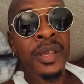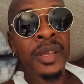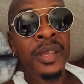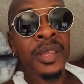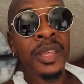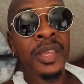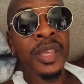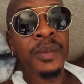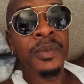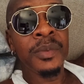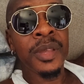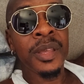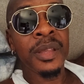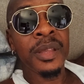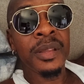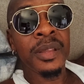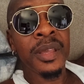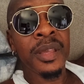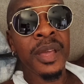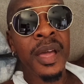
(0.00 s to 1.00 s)
Keep
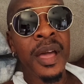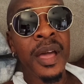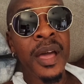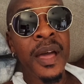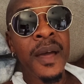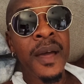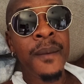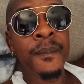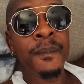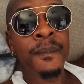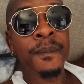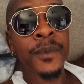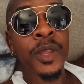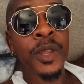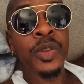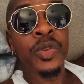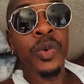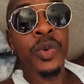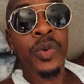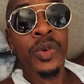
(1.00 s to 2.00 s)

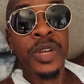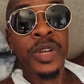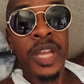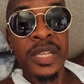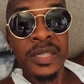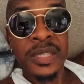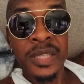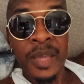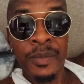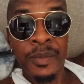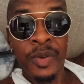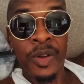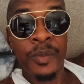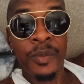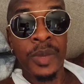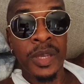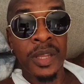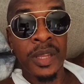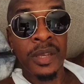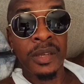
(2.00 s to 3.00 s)
the donors them
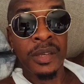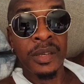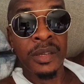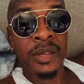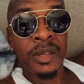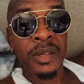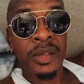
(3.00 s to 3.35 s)
coming in.